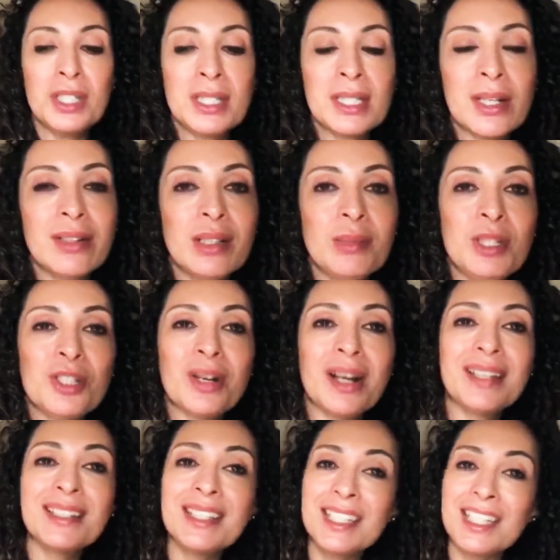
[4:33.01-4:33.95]
is going to be
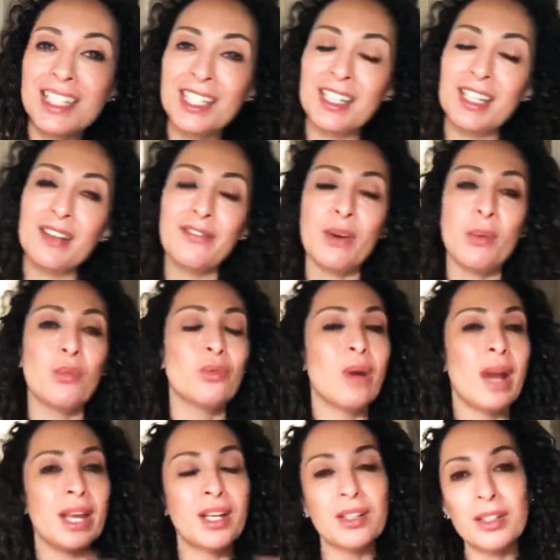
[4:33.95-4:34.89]
transitioning from
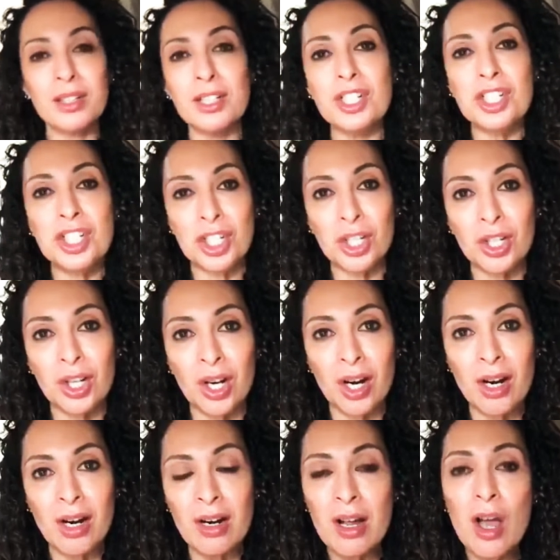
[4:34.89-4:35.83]
regular
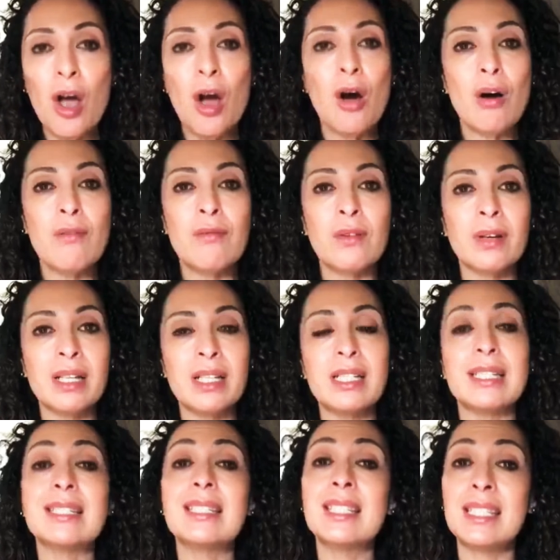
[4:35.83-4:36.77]
sugar over
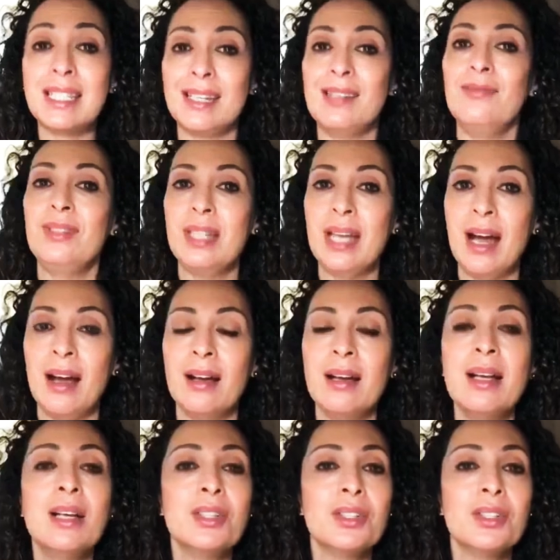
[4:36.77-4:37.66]
into stevia.